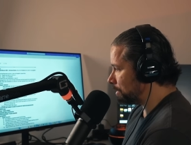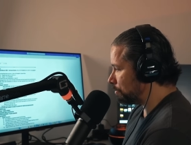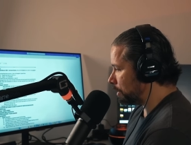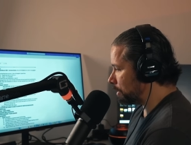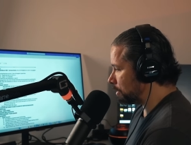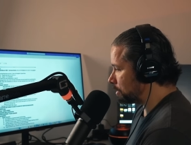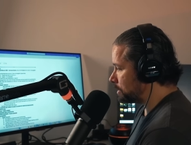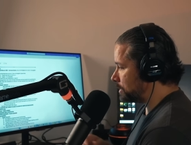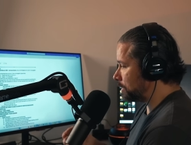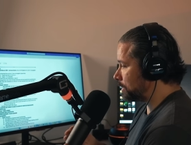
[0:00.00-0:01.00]
where
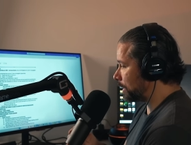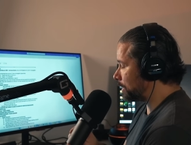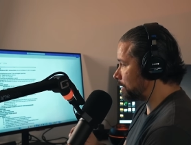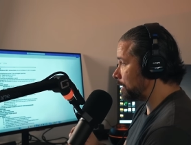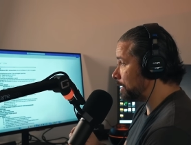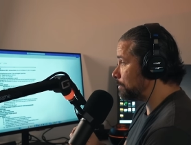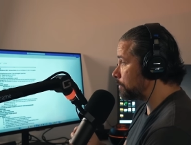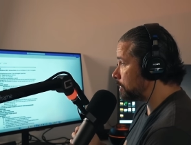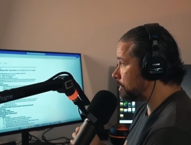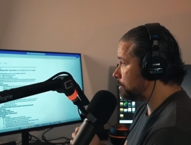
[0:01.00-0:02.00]
she kind of came
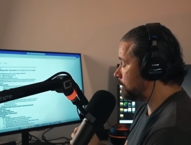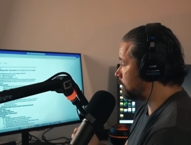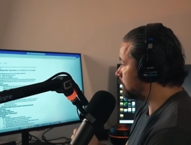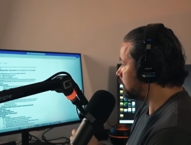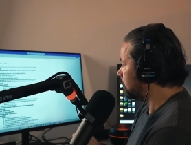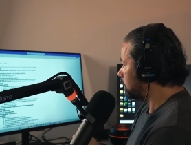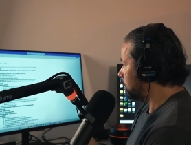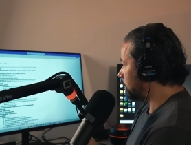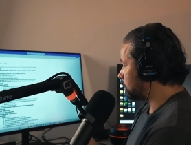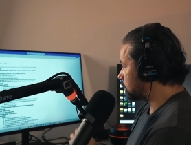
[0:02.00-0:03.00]
from and
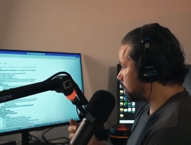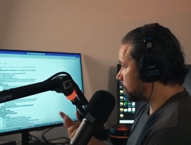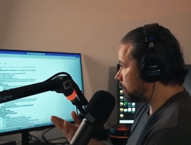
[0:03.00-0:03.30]
in some of her